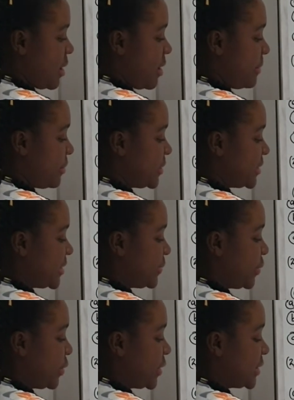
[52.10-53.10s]

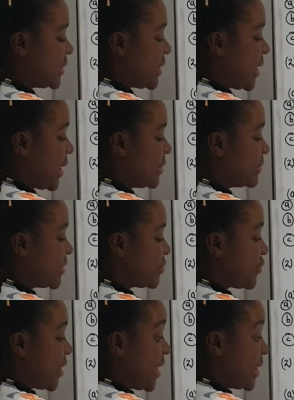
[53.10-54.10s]
principal times
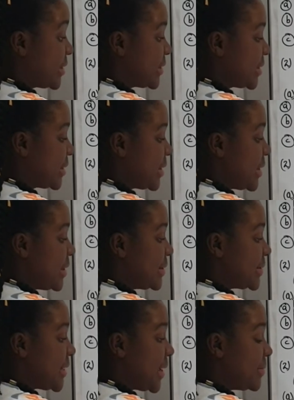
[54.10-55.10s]
rate
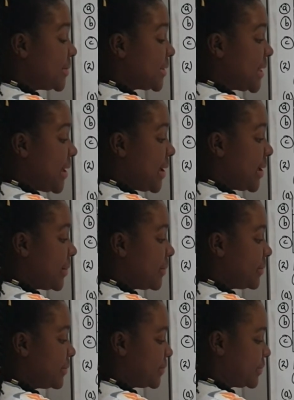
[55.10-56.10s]
times time.
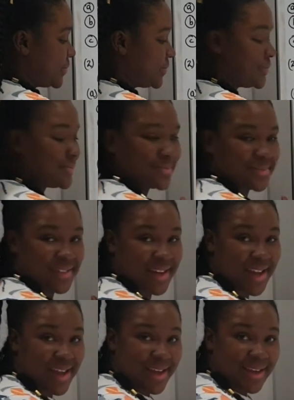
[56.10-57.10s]

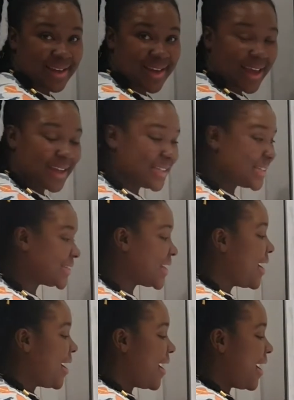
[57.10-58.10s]
Next,
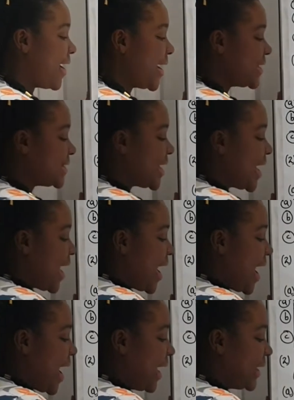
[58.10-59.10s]
alright,
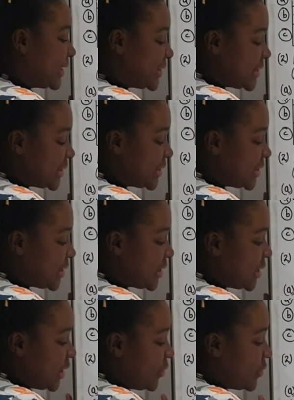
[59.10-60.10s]
and
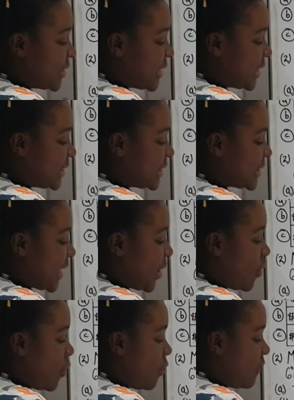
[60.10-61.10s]
we tend to say
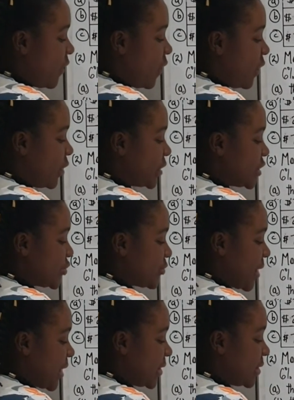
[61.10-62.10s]
over
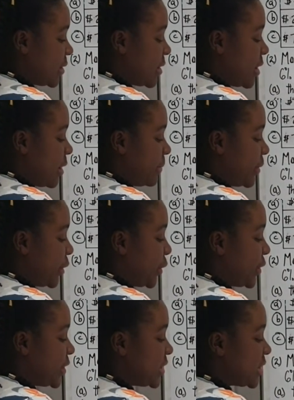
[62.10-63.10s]
100
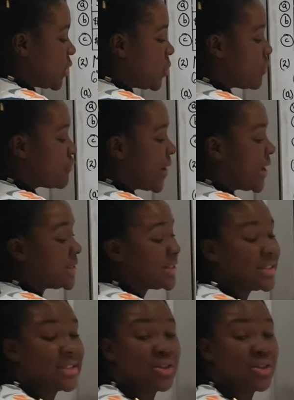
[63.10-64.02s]
because our rate is